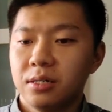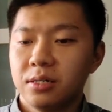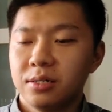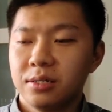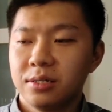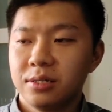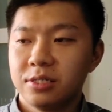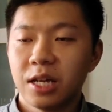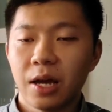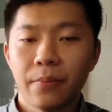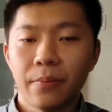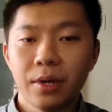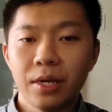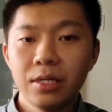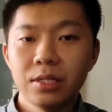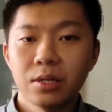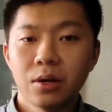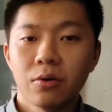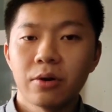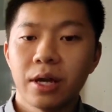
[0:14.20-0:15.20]

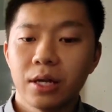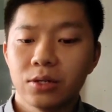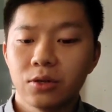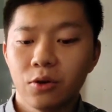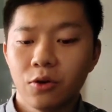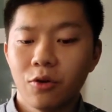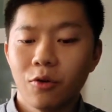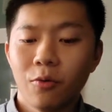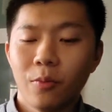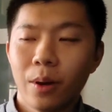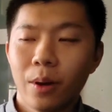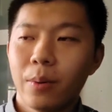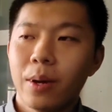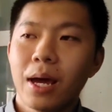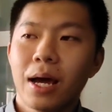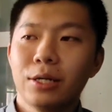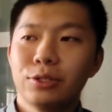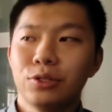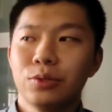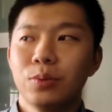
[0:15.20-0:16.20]
Japanese. Okay, so maybe I
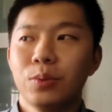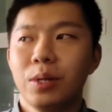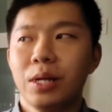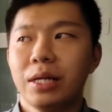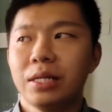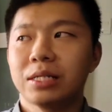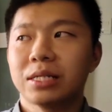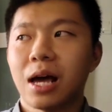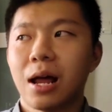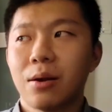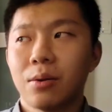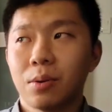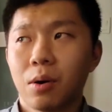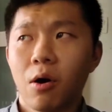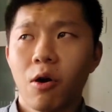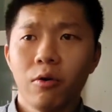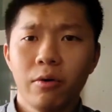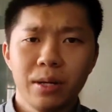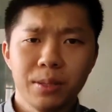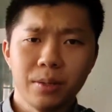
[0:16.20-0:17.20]
should really start all
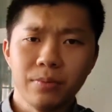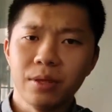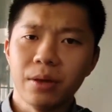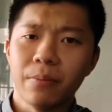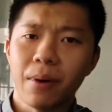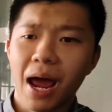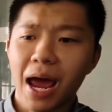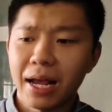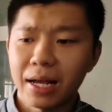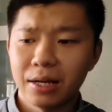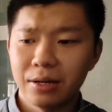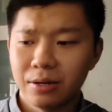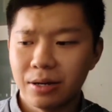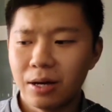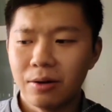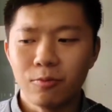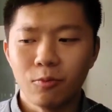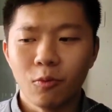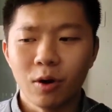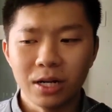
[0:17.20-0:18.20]
the way from the back.
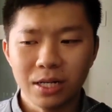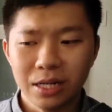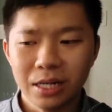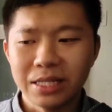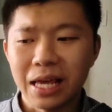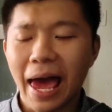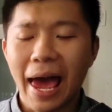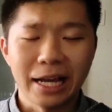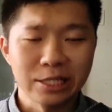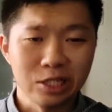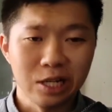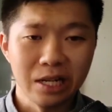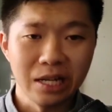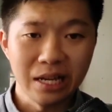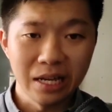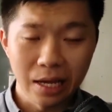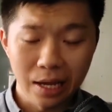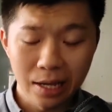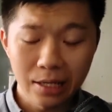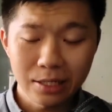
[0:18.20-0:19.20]
What this actually
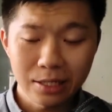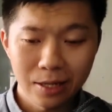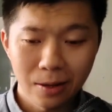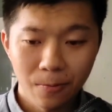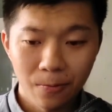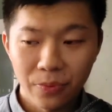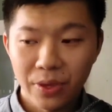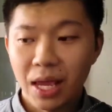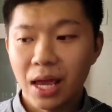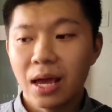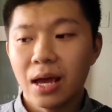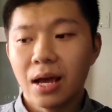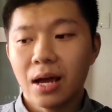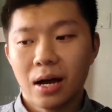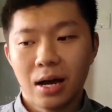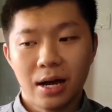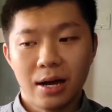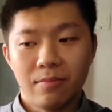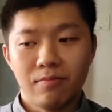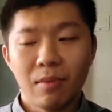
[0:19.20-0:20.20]
is.
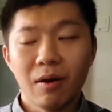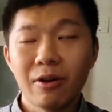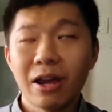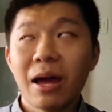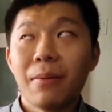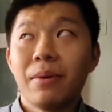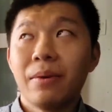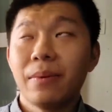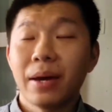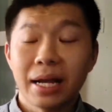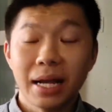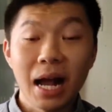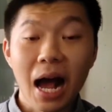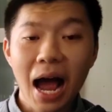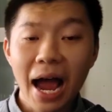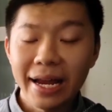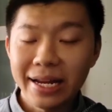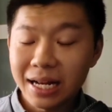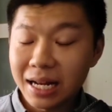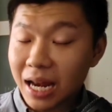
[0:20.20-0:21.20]
Okay, maybe I
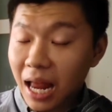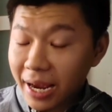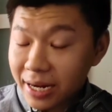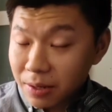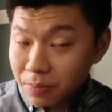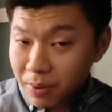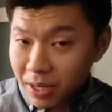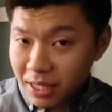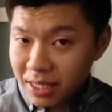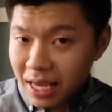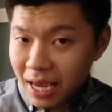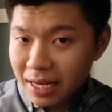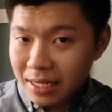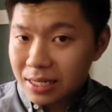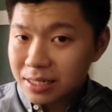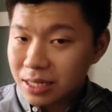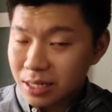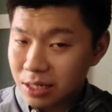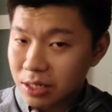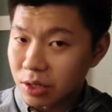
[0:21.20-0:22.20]
kind of lied a bit there. This
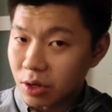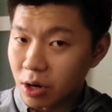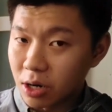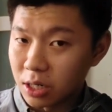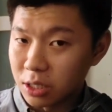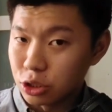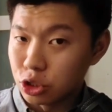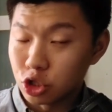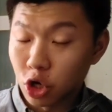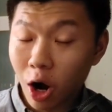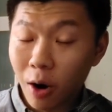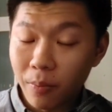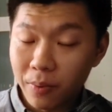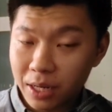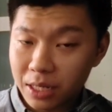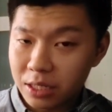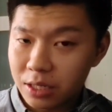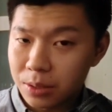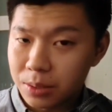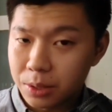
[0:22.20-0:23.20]
is not a job
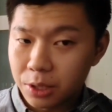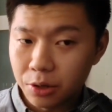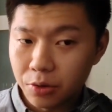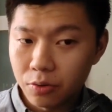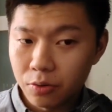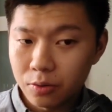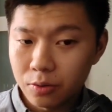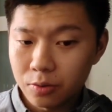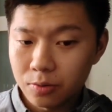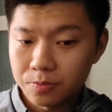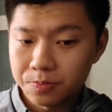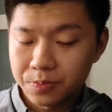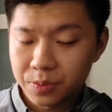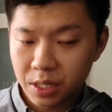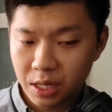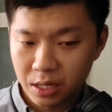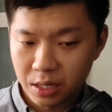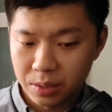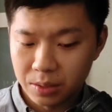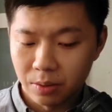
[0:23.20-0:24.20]
interview
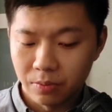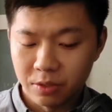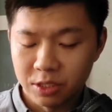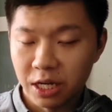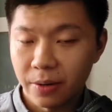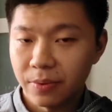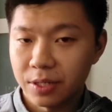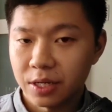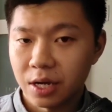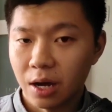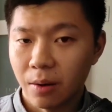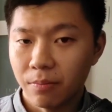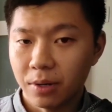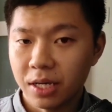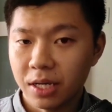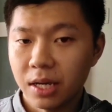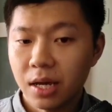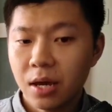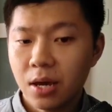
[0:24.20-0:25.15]
from a Japanese company.